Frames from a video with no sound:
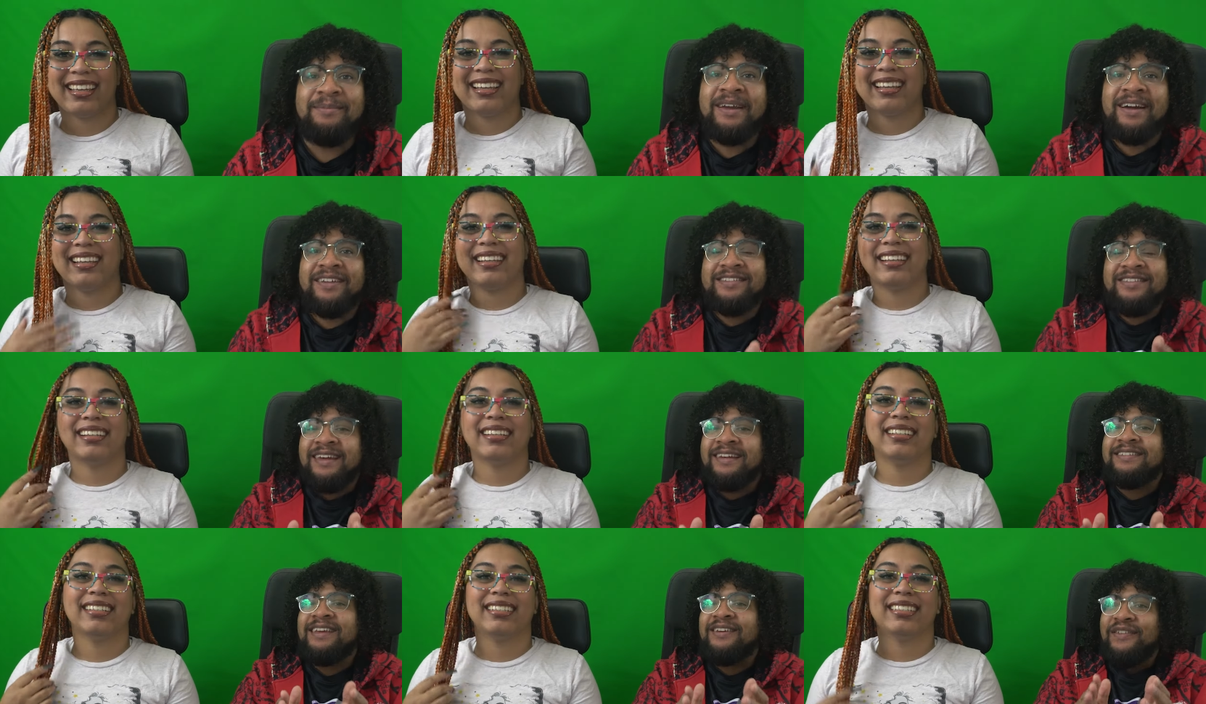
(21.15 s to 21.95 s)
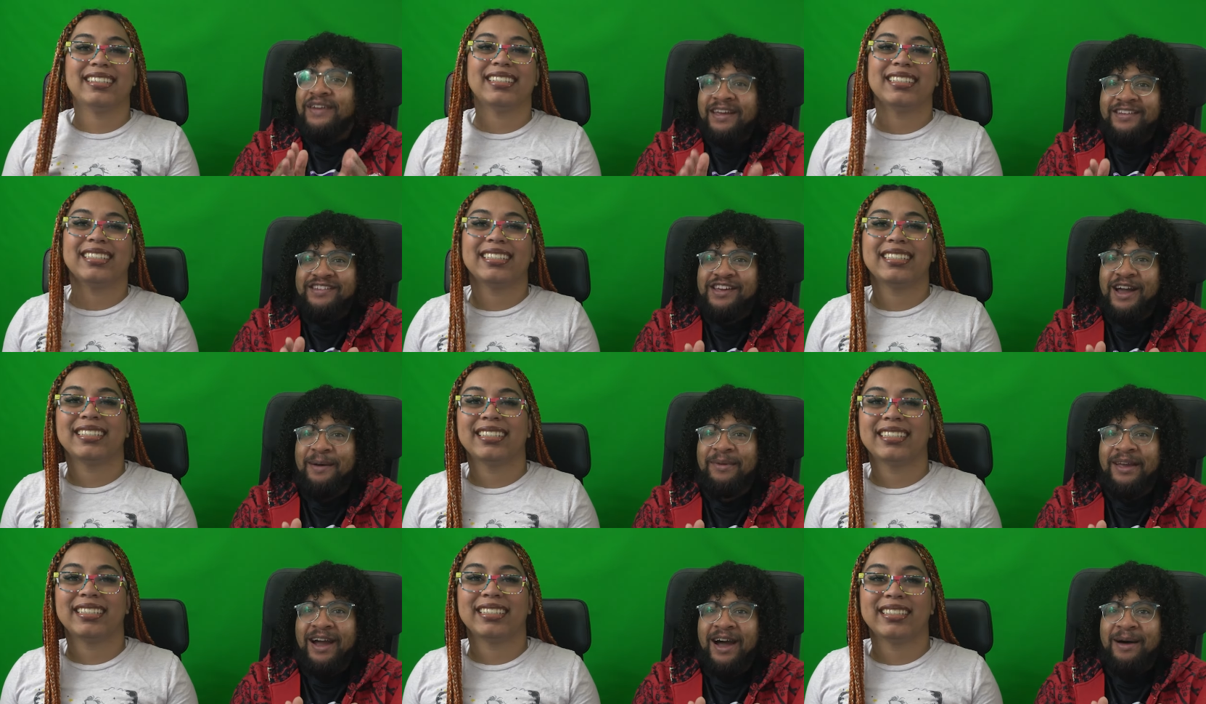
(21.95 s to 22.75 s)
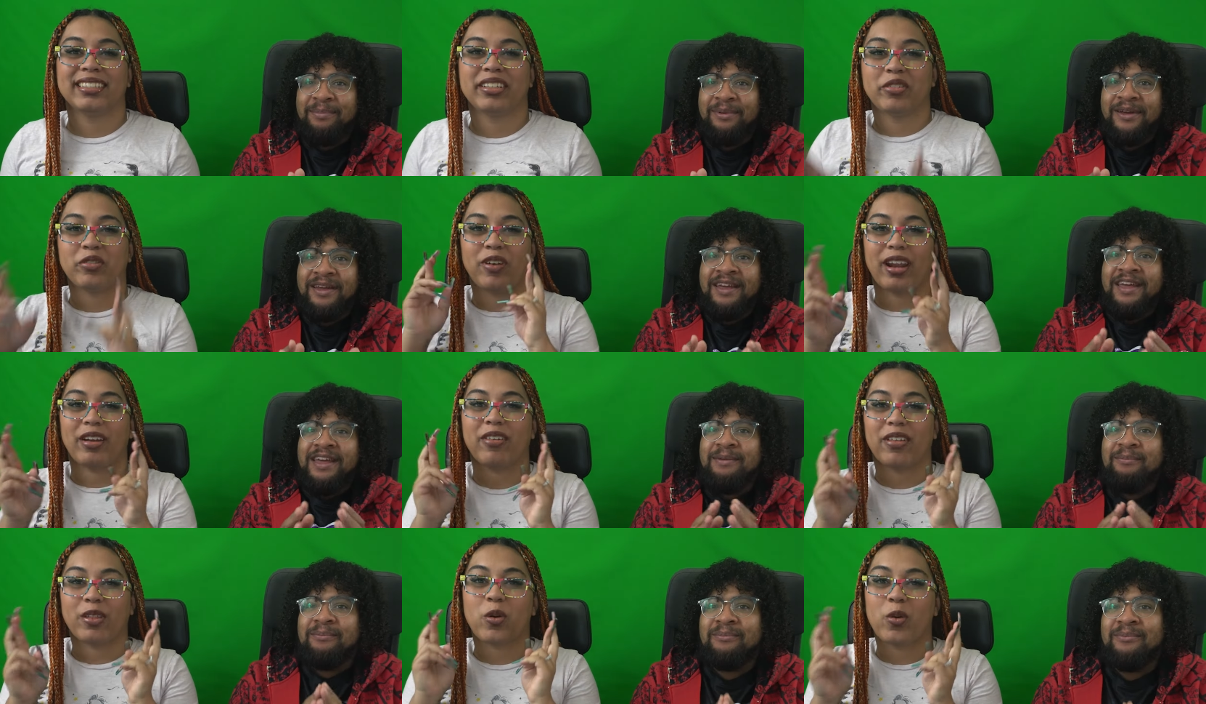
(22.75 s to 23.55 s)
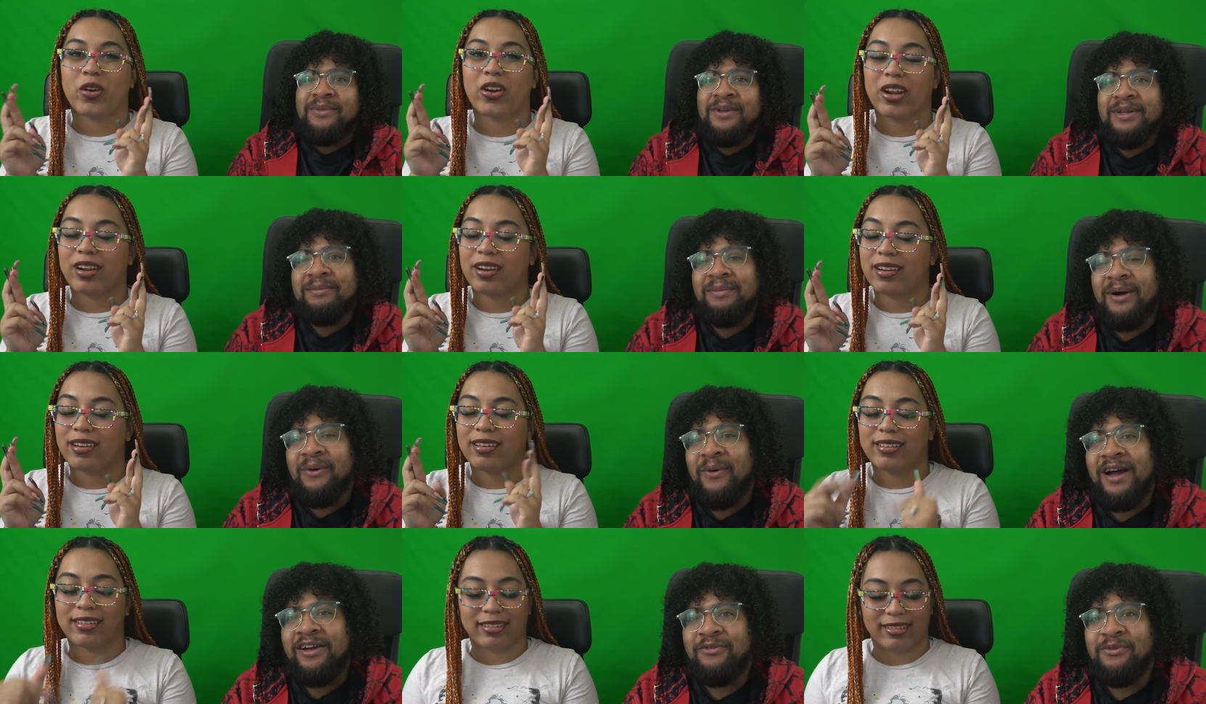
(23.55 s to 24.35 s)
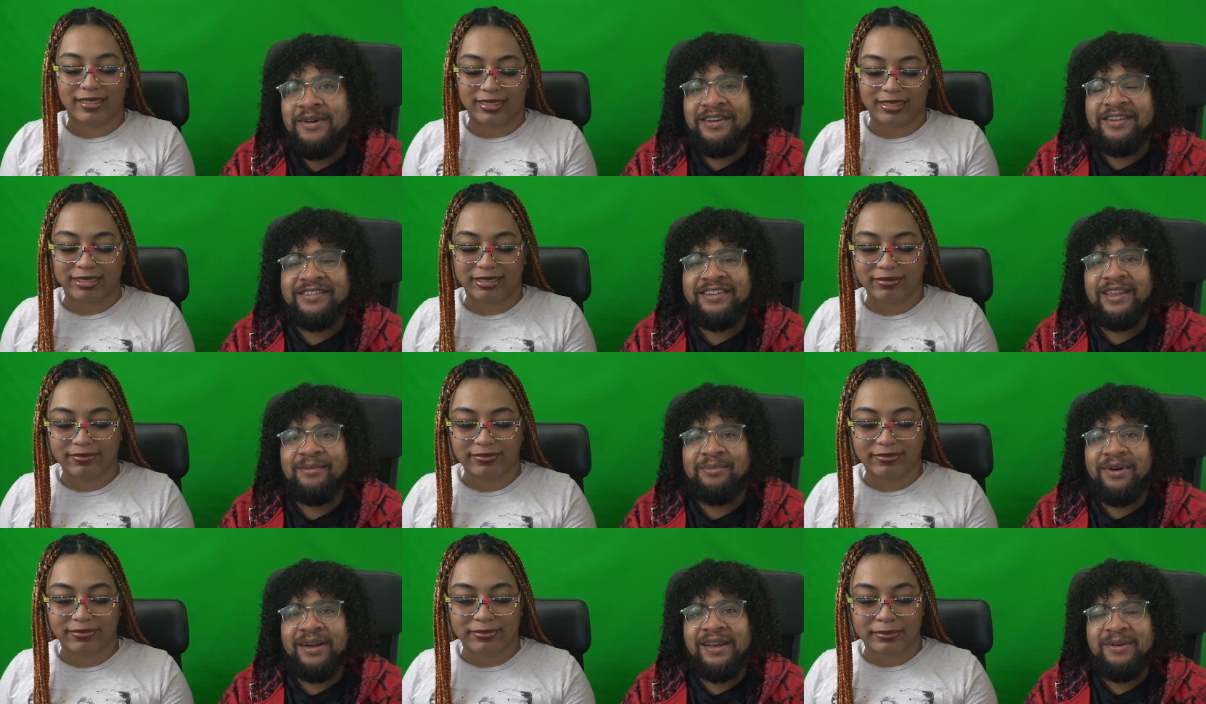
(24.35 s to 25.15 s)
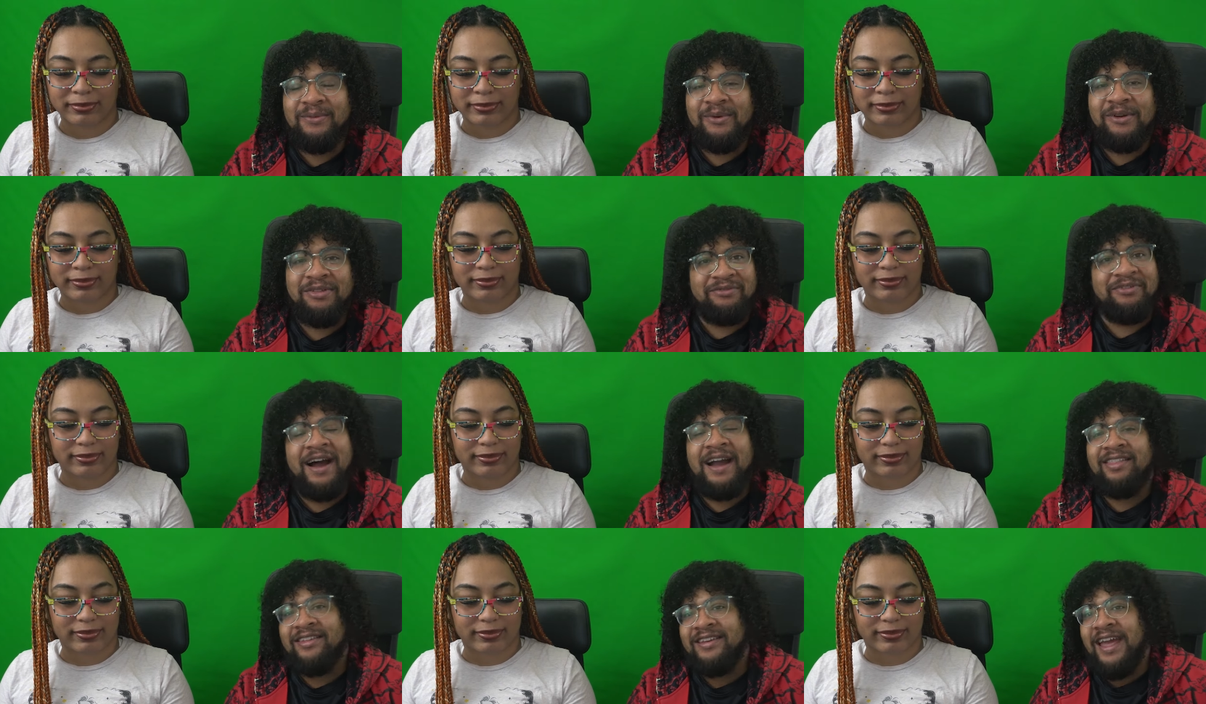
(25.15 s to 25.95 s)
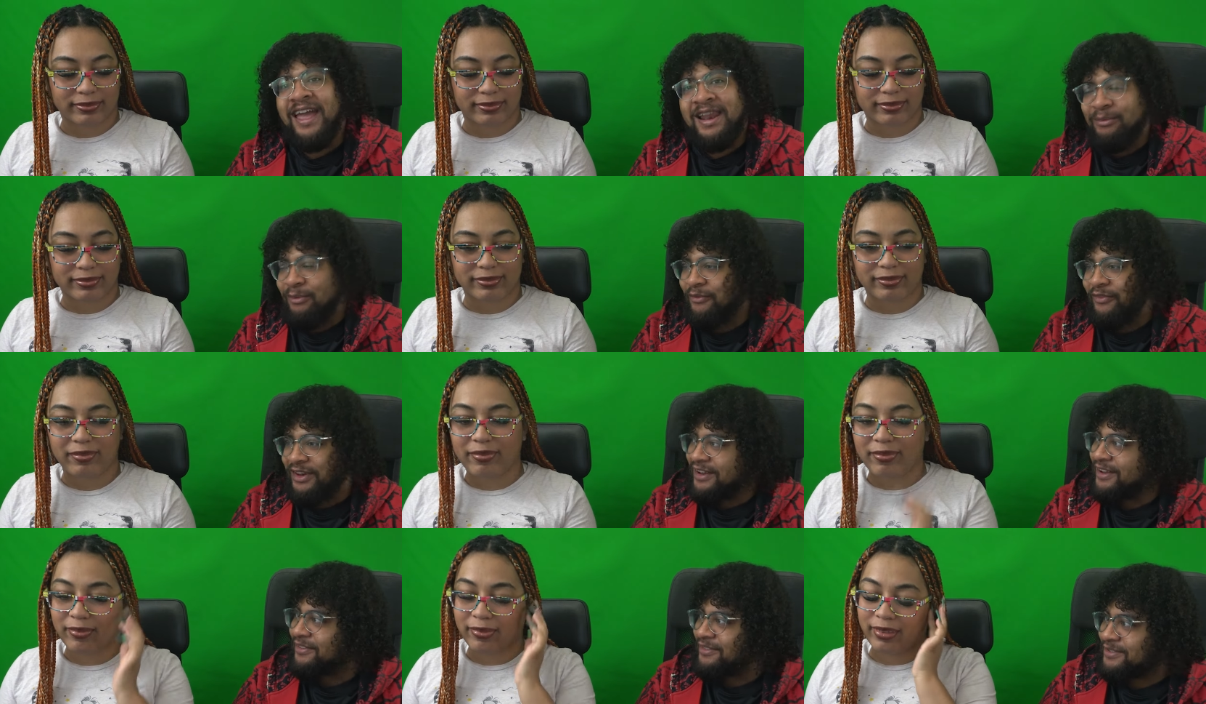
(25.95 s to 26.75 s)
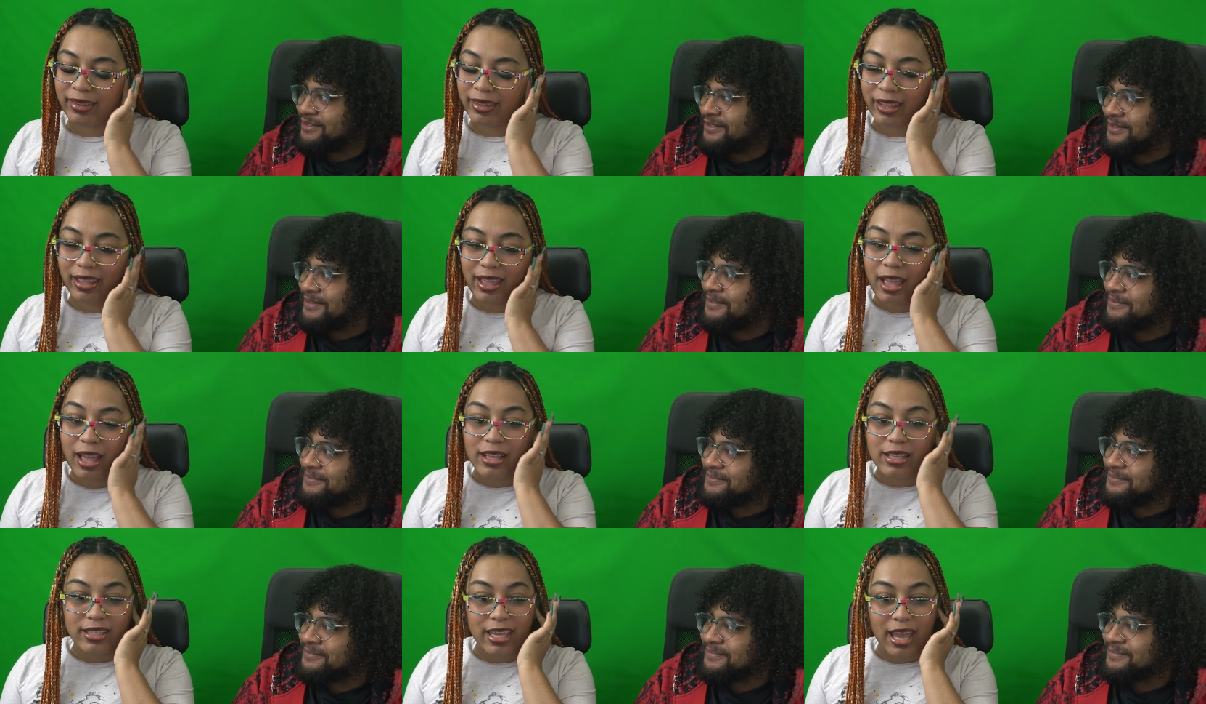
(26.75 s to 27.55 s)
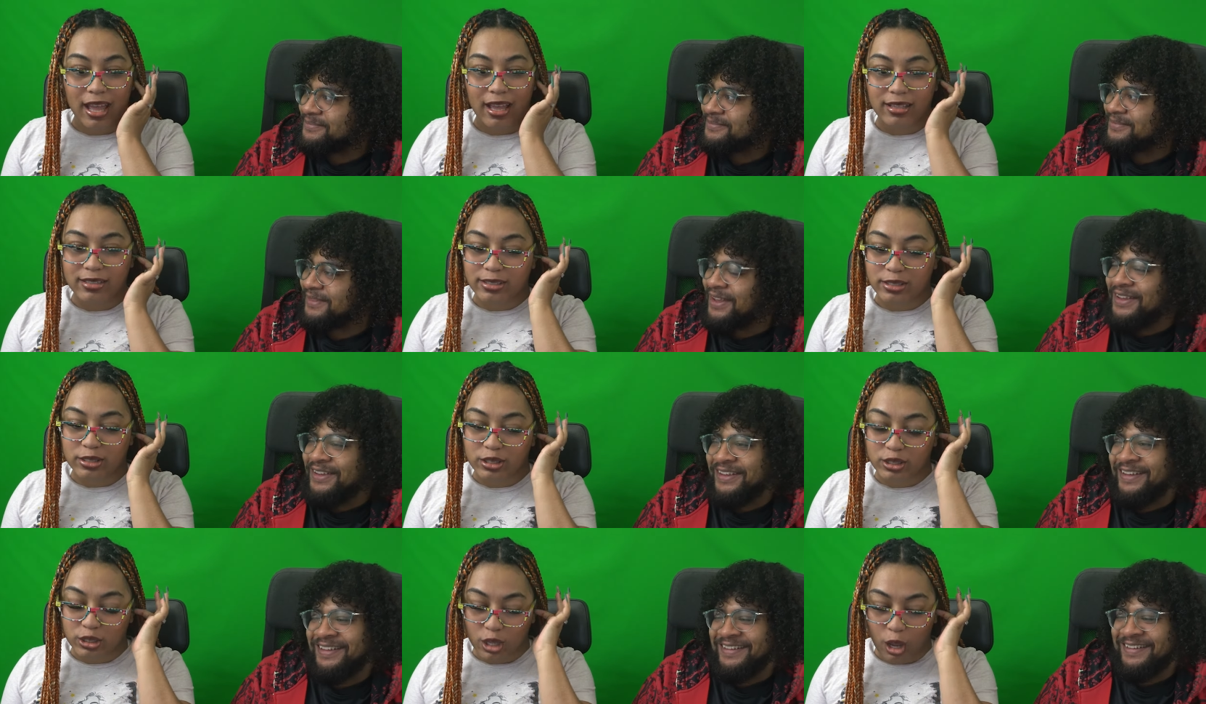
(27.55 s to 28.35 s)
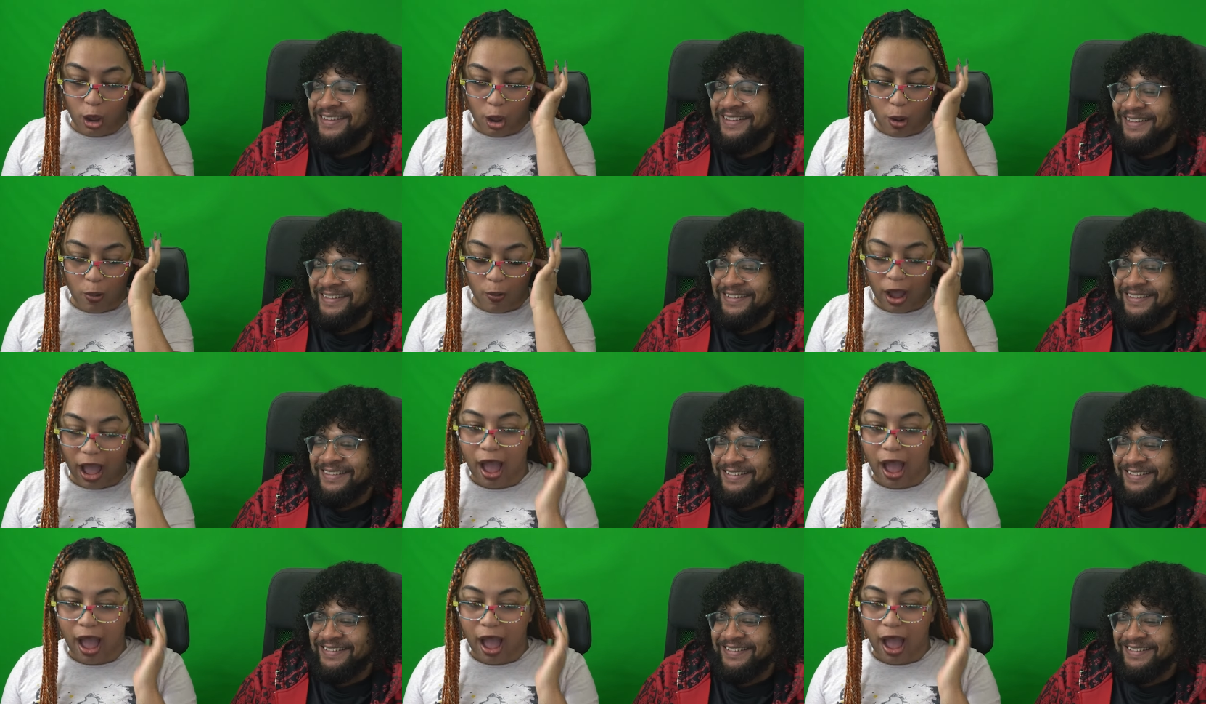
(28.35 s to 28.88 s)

Speaker 1: because Thanksgiving is coming up.
Speaker 2: Right around the corner. My wife
Speaker 1: wanted to celebrate it with violent animal videos.
Speaker 2: Yeah, so